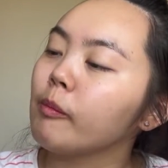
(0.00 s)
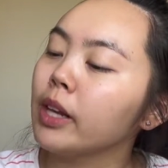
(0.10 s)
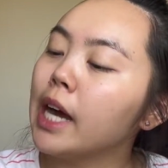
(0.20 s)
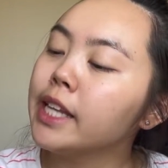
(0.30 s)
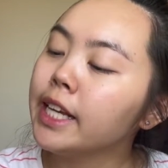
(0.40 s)

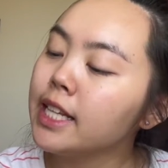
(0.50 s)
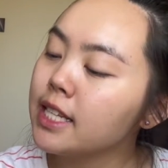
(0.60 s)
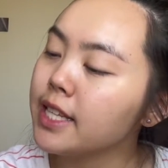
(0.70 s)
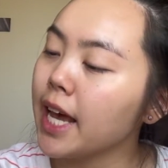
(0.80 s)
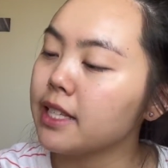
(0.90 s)
I think it's a
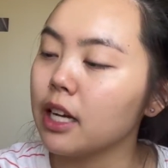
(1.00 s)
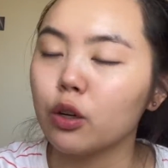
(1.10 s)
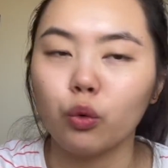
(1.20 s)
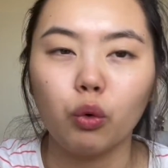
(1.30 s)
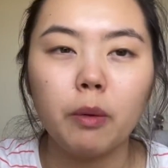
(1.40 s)
taste that
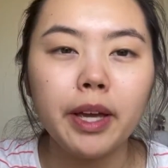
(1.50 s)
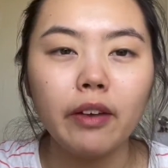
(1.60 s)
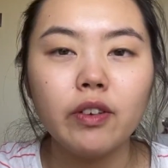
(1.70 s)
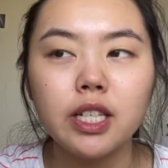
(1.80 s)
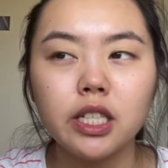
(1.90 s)
grew on me.
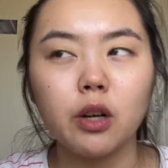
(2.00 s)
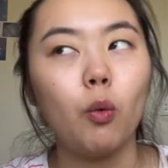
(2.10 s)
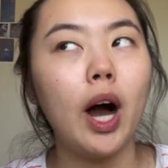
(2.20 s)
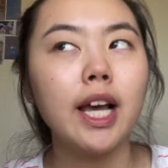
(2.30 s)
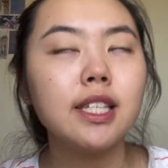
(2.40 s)
At first I was like,
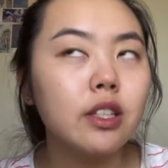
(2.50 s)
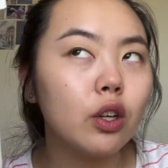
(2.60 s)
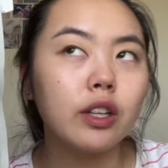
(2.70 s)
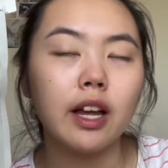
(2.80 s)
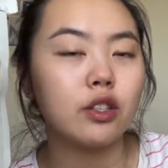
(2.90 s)
why is it
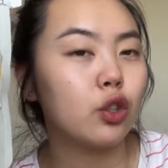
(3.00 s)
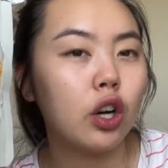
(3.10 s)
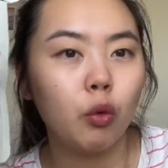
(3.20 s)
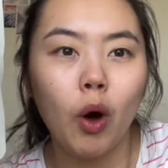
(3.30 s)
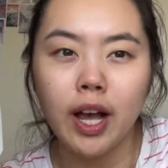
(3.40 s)
not that
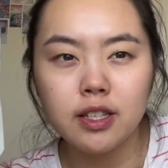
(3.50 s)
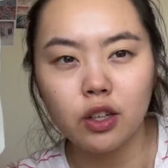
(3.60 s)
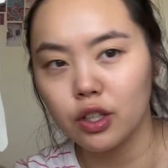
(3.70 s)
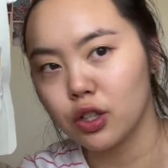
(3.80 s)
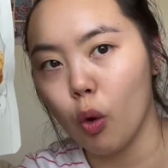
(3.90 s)
strong? Why is it
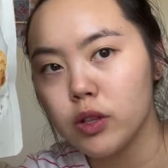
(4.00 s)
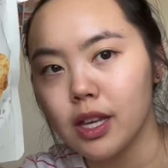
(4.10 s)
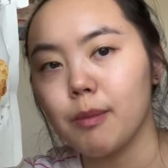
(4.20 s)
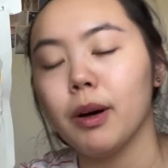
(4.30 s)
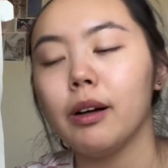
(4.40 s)
not
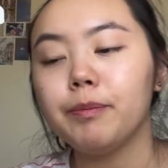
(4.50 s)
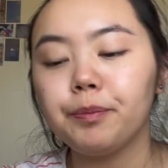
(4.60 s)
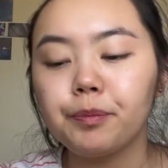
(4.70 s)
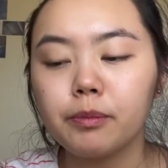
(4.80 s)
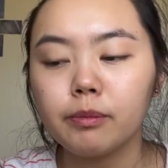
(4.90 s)
salty? But
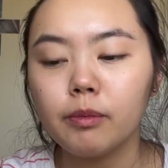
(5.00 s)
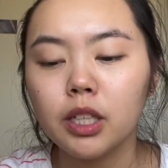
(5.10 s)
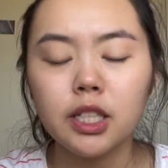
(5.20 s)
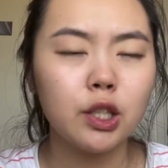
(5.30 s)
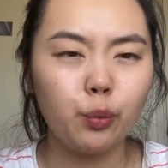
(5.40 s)

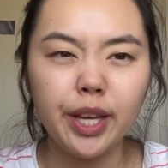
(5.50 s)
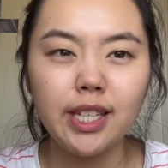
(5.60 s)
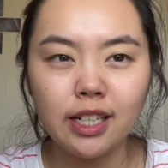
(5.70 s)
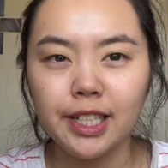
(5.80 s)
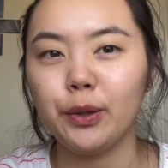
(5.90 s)
the sweet is
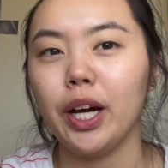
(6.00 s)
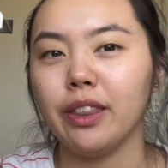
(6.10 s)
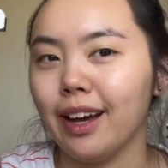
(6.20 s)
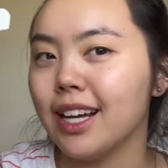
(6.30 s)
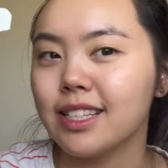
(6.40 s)
actually quite
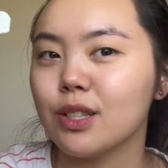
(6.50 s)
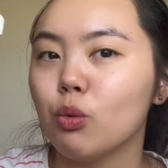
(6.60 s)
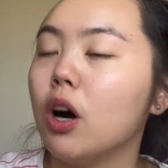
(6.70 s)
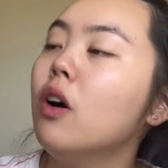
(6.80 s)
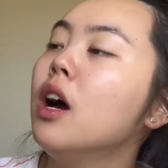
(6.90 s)
nice as
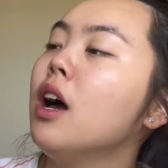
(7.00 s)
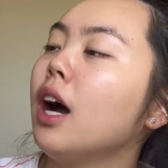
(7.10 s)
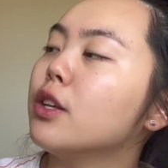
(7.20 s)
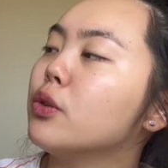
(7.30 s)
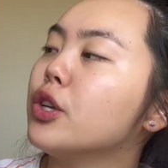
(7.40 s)
well.
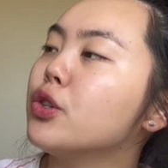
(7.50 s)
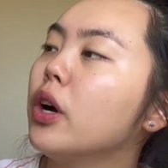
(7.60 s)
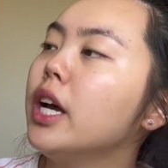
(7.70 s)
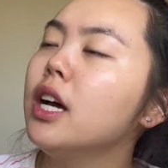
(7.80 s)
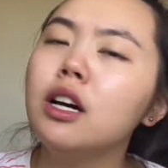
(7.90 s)
I do enjoy
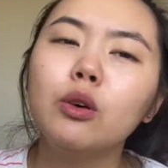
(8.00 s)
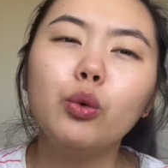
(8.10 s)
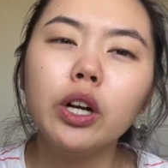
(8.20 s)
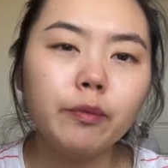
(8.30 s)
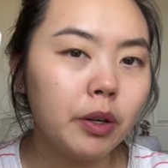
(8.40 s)
it.
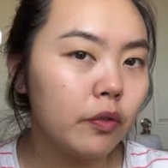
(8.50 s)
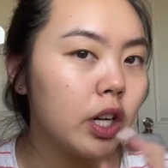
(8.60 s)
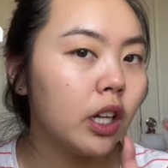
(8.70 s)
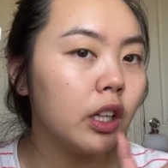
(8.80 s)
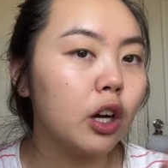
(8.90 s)
Would have preferred
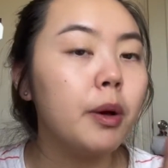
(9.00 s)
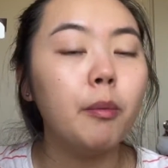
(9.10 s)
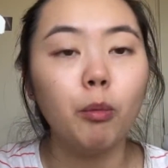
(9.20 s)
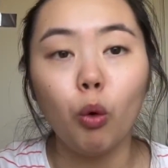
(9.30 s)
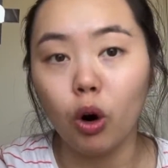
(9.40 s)
a little bit
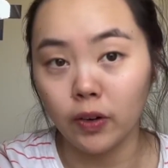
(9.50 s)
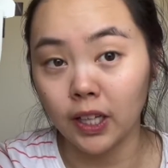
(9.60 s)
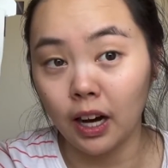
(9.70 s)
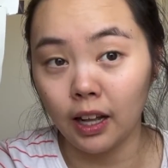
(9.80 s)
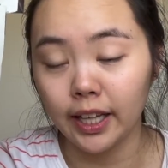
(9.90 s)
more of a
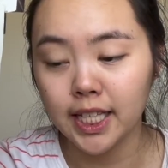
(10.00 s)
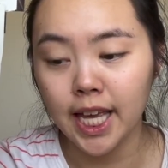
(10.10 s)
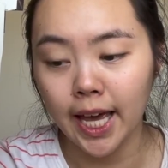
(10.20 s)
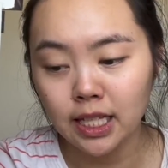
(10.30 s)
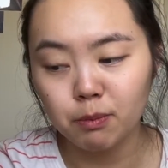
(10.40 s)
garlic
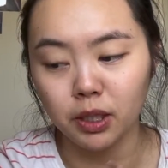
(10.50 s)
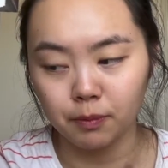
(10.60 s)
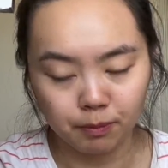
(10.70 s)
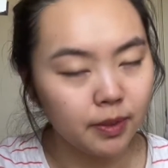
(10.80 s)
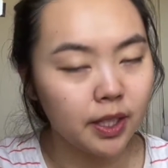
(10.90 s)
taste, but
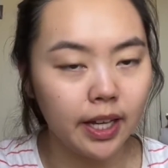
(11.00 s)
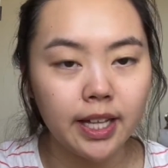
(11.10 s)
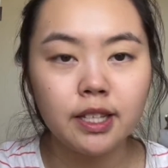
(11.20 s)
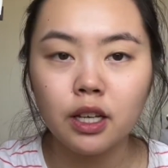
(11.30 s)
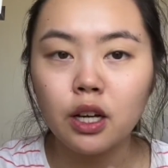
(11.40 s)

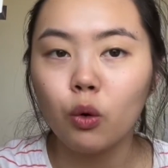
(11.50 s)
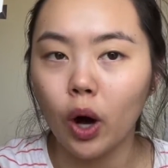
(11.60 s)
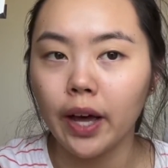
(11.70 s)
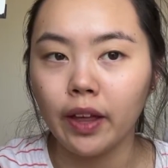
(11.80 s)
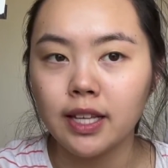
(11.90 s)
it's
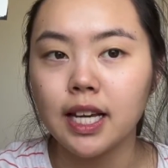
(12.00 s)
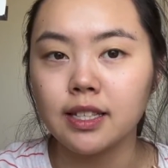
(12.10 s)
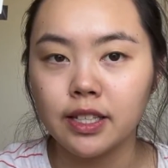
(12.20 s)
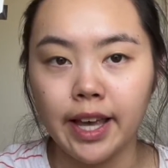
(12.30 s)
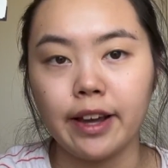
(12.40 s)
quite nice as a
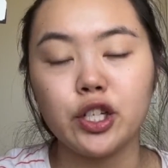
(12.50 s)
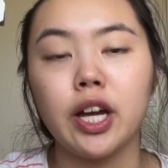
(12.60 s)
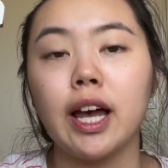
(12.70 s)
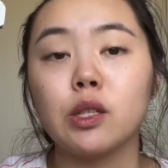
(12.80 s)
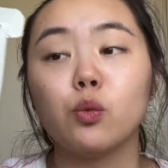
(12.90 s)
texture
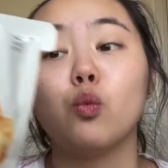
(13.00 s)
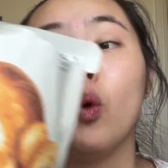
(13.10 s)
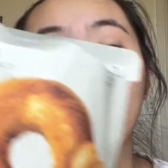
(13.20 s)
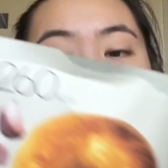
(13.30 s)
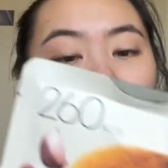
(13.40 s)
as
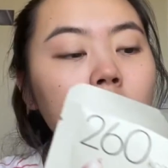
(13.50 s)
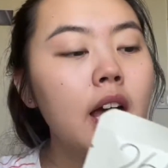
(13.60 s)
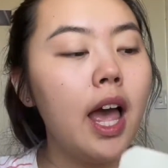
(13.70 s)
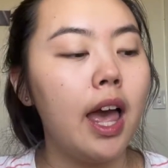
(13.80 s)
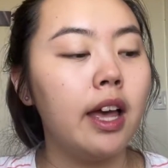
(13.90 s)
well,
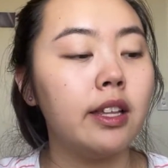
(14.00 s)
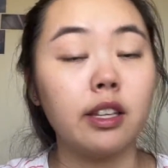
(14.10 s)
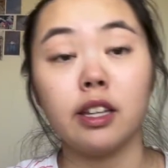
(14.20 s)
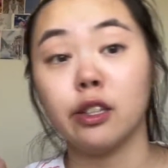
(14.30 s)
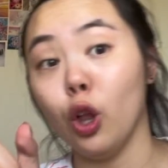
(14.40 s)
and
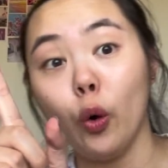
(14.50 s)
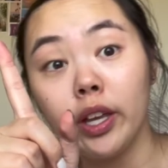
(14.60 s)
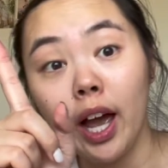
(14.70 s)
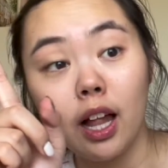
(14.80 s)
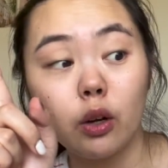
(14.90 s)
it's low in
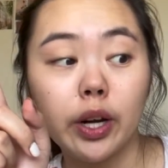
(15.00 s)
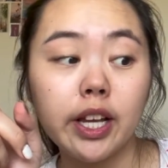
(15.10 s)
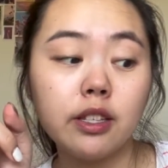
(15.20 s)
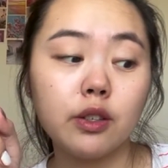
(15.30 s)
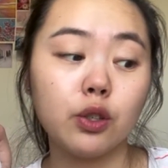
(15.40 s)

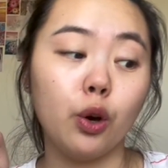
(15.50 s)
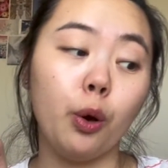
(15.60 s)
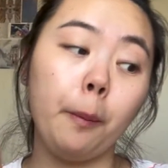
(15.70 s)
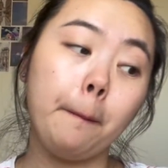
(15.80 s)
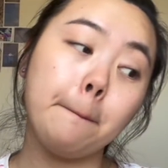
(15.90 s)
calories, so
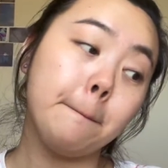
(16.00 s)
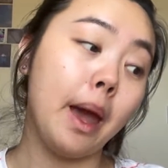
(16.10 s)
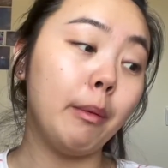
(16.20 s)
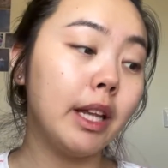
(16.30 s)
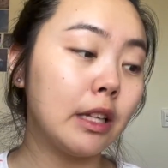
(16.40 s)

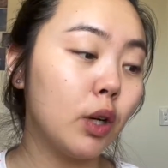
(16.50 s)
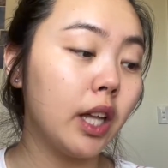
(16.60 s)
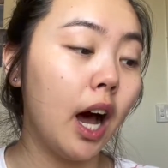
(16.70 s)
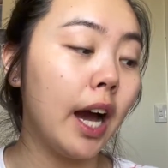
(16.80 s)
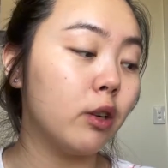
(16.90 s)
maybe that's why the
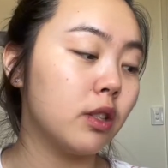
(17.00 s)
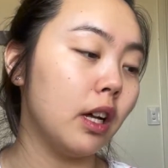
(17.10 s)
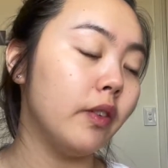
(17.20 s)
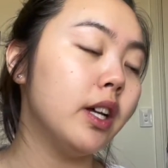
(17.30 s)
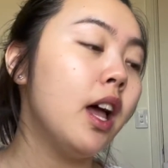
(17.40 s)
idols
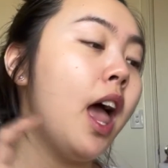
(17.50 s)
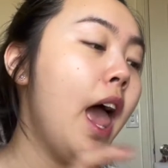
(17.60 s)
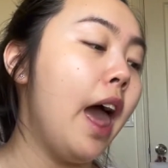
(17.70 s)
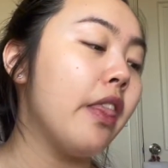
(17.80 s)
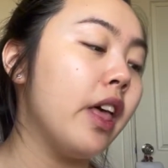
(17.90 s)
love it.
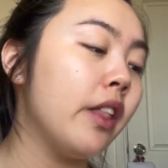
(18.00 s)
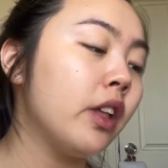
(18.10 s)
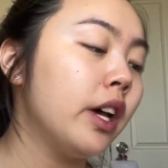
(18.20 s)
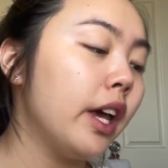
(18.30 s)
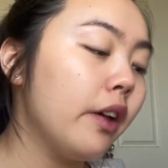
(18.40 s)
And
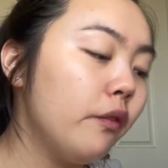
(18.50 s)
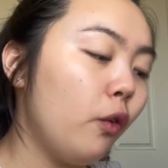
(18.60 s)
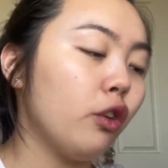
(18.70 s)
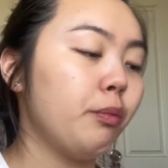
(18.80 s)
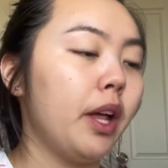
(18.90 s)
then in
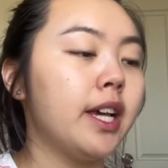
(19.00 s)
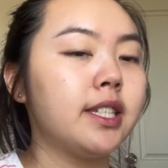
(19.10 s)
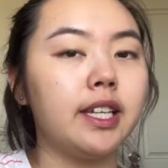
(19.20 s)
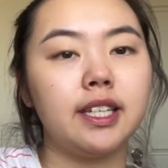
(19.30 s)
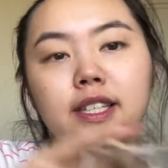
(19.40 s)
4th place
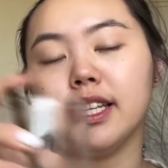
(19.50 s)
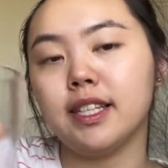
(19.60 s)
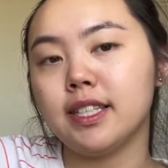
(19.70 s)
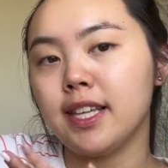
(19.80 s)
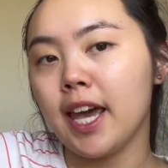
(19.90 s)
is
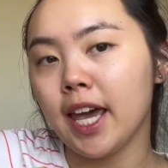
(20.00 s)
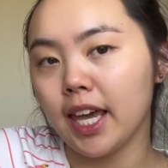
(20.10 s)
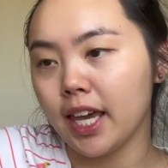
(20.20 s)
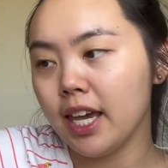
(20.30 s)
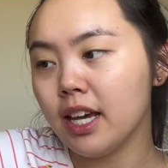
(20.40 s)
this
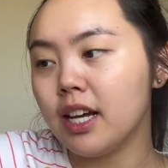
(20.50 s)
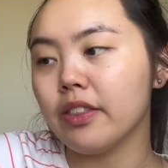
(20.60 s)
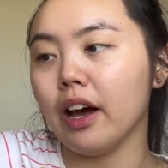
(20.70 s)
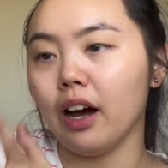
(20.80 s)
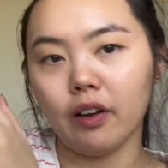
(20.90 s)
tea
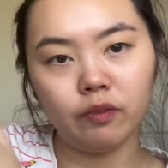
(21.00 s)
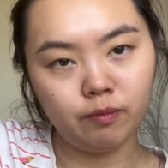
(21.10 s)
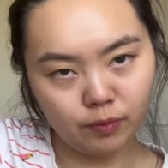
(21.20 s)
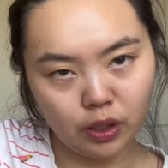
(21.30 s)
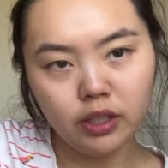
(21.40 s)
that I've
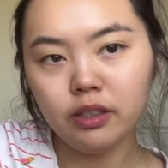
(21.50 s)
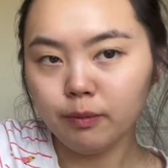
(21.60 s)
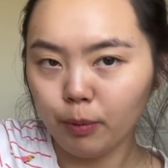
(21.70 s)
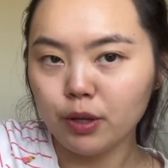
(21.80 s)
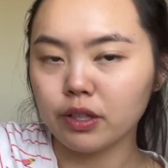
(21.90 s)
gotten
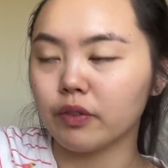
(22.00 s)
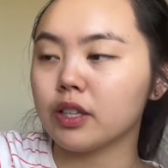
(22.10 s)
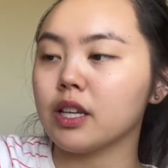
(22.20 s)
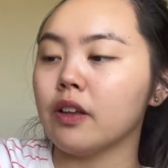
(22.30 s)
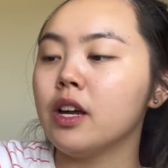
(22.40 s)
most of it
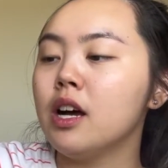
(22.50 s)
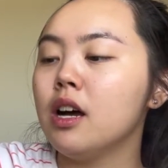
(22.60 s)
done.